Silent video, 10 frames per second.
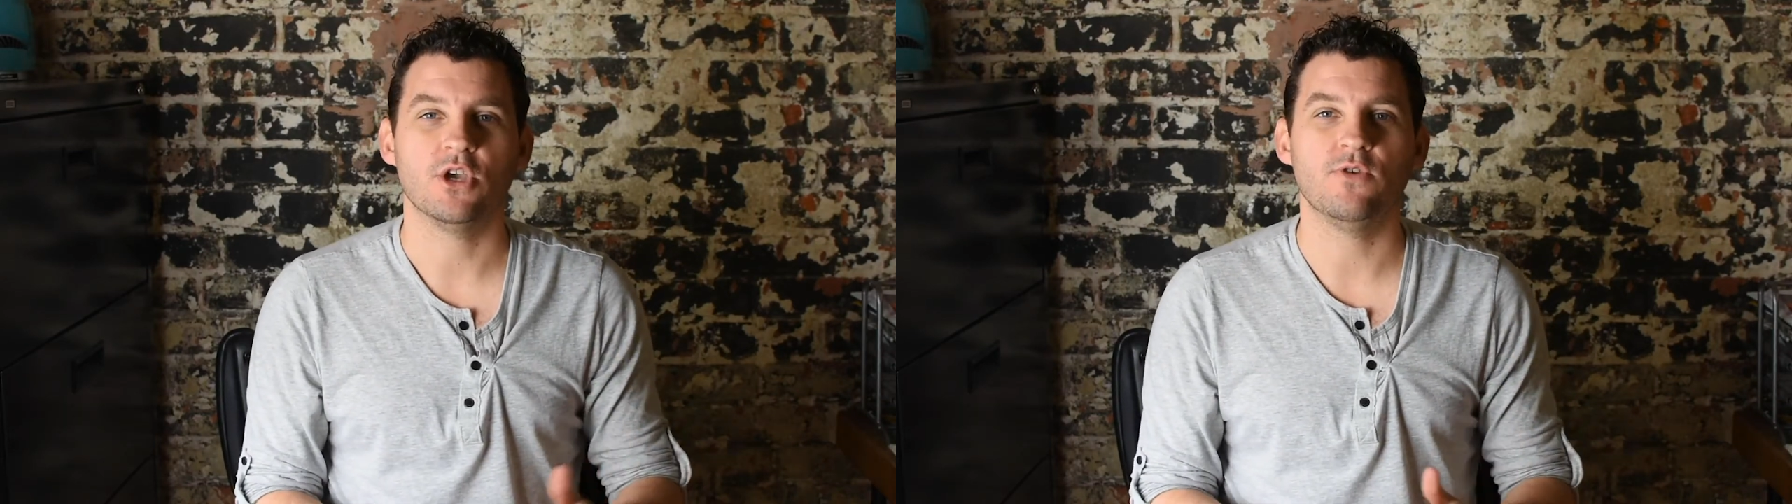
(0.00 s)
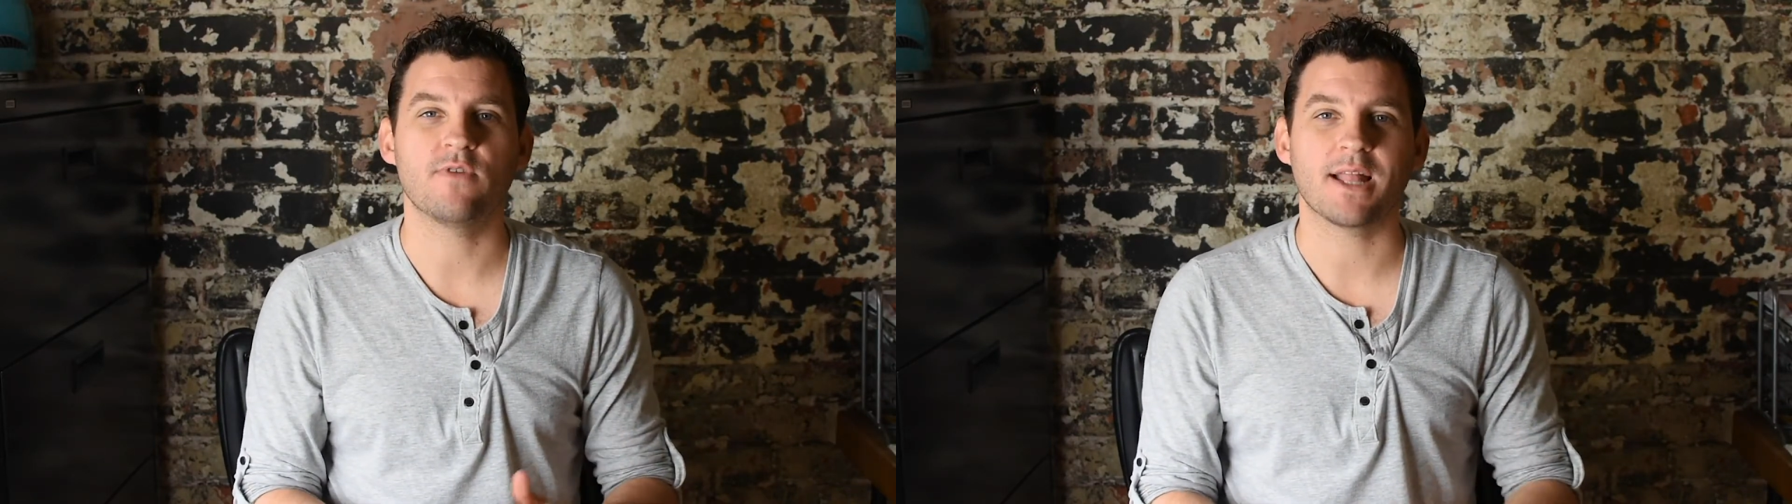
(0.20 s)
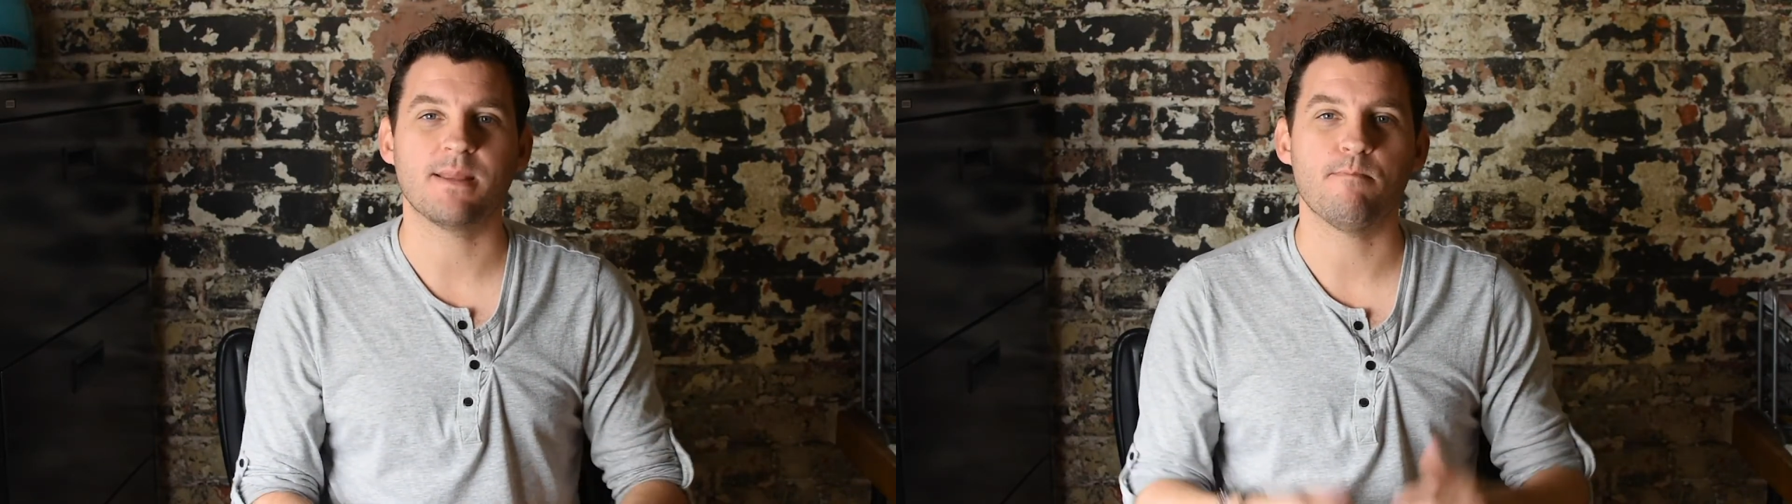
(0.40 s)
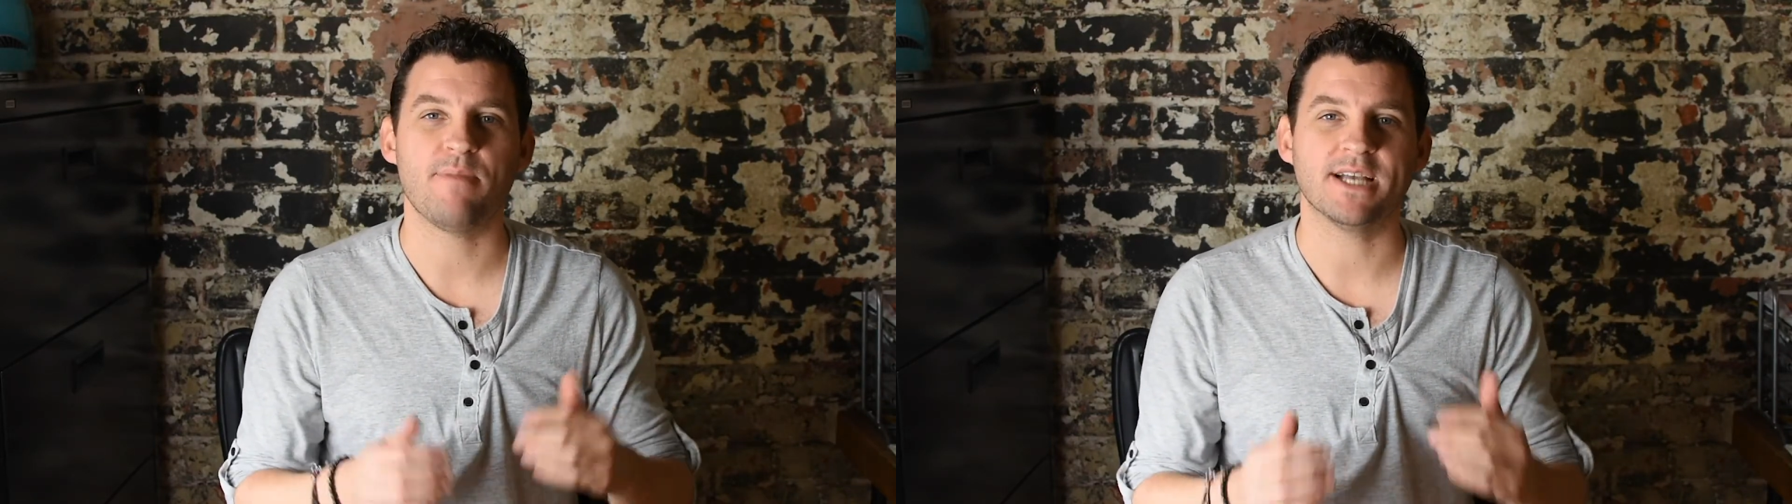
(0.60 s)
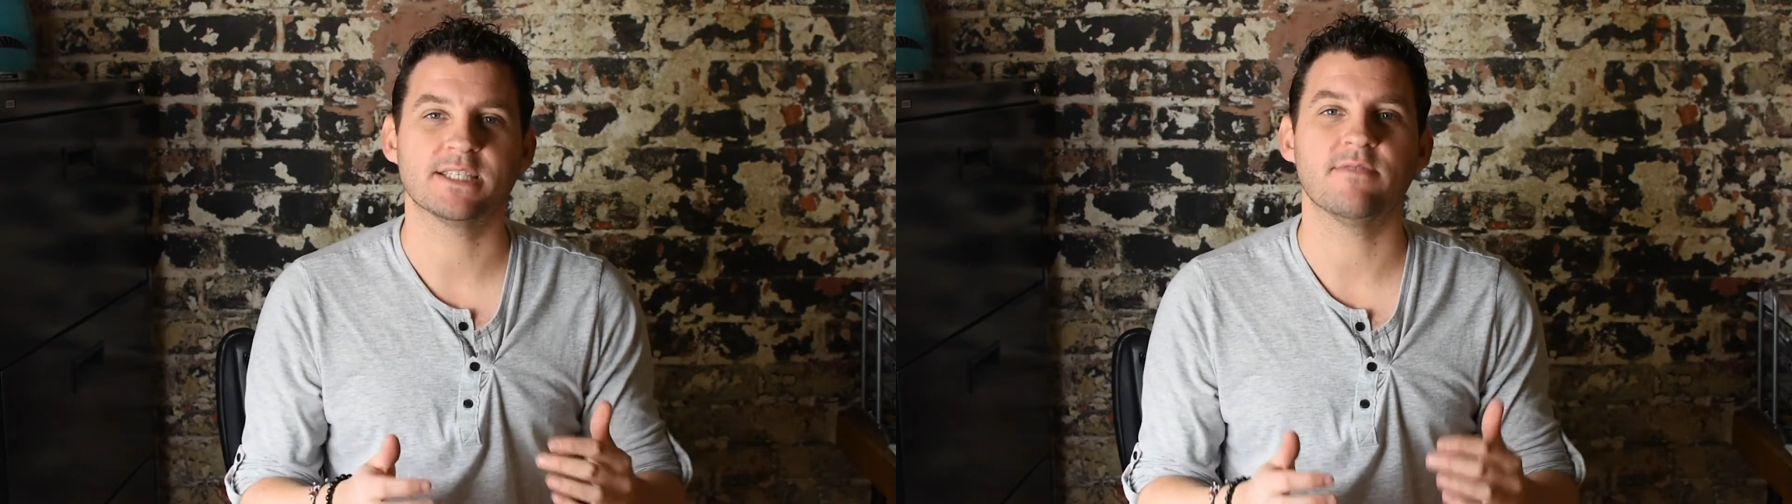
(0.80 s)
you've got the
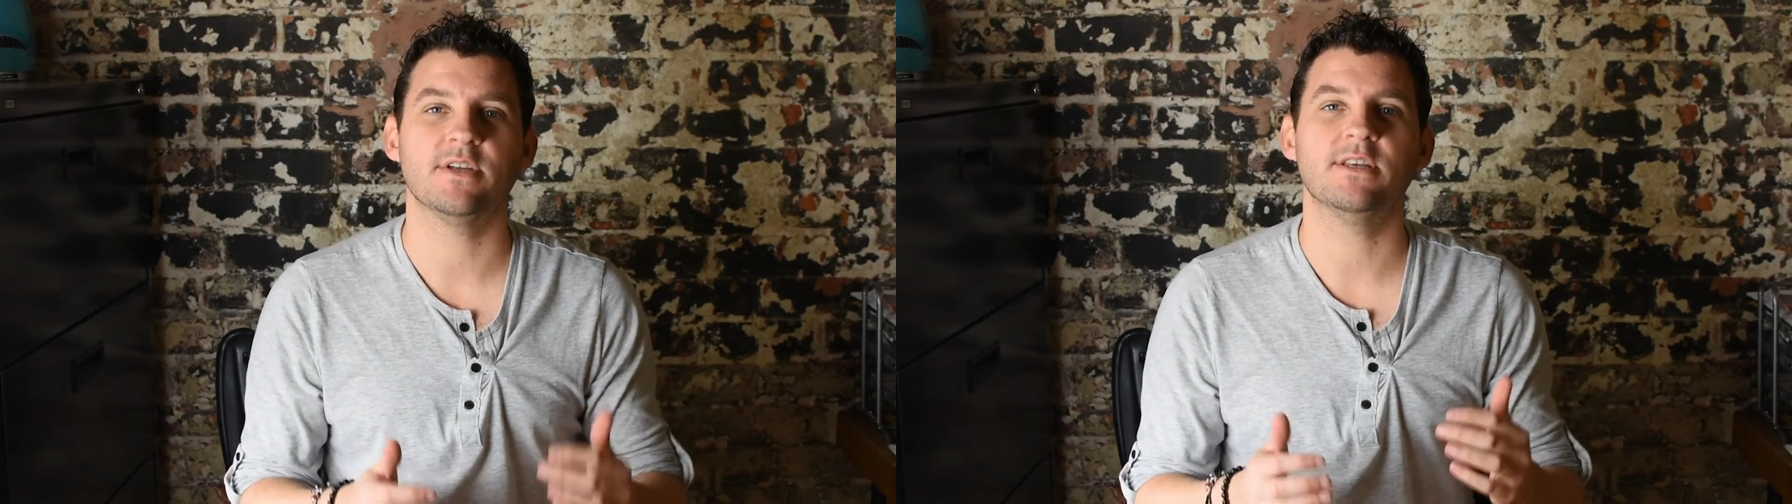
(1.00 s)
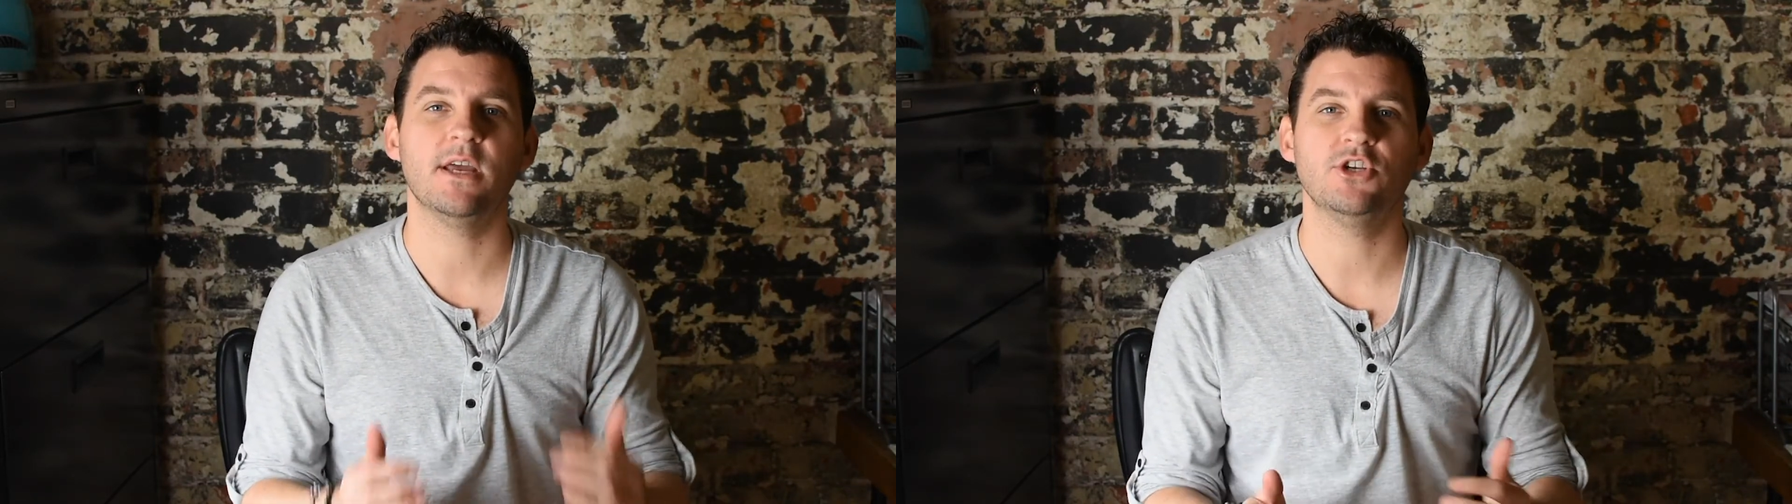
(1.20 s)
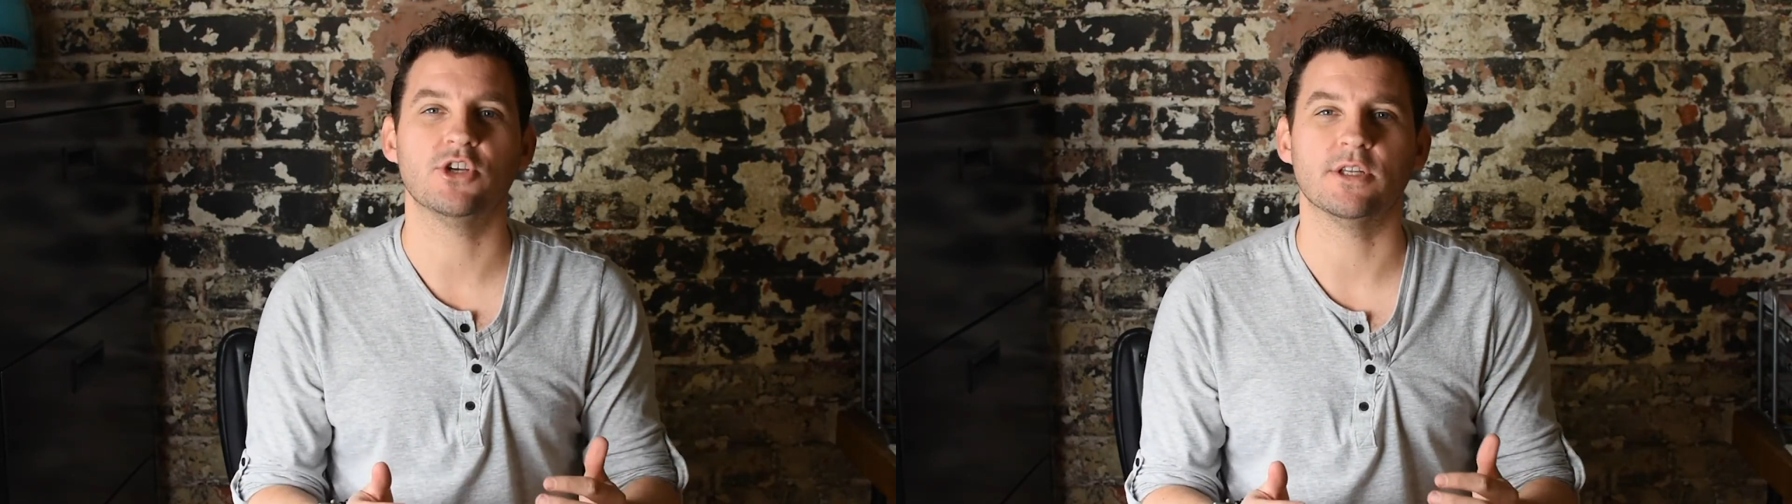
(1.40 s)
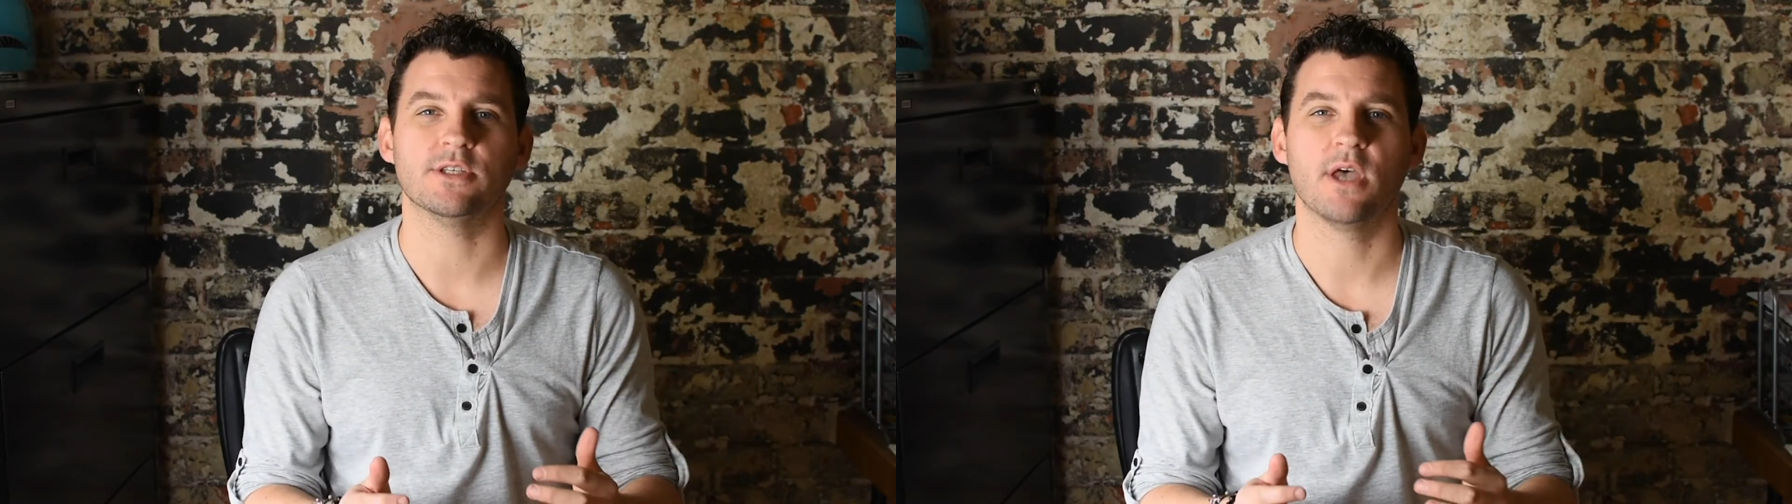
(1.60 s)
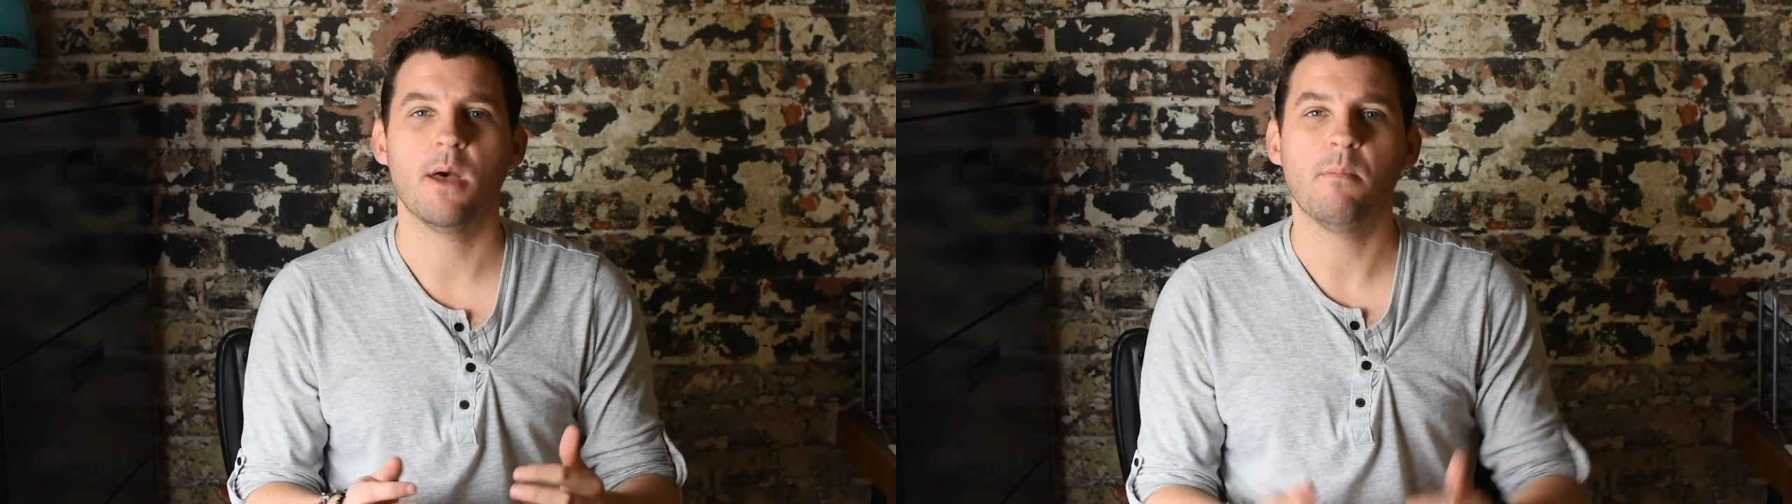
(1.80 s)
best of intentions,